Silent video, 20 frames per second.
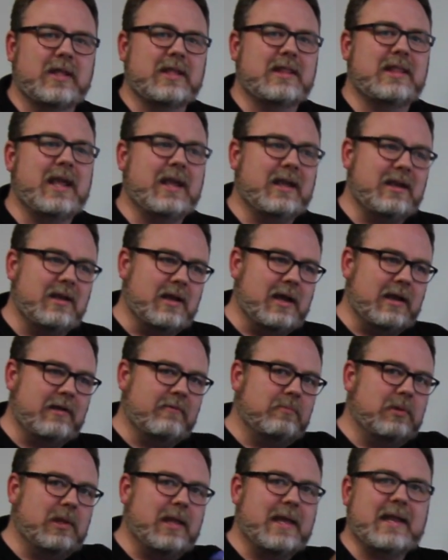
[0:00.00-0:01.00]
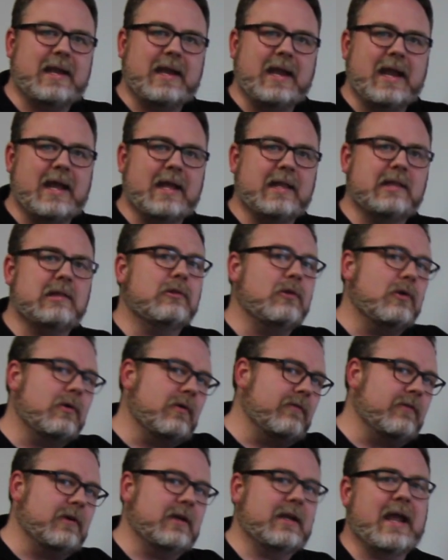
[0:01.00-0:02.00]
that they can kind of plan ahead,
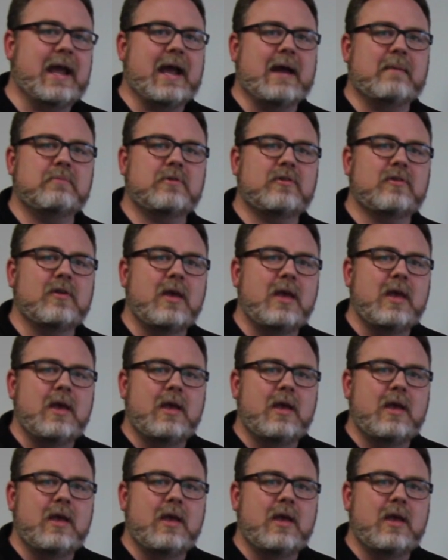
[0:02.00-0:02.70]
look for gaps,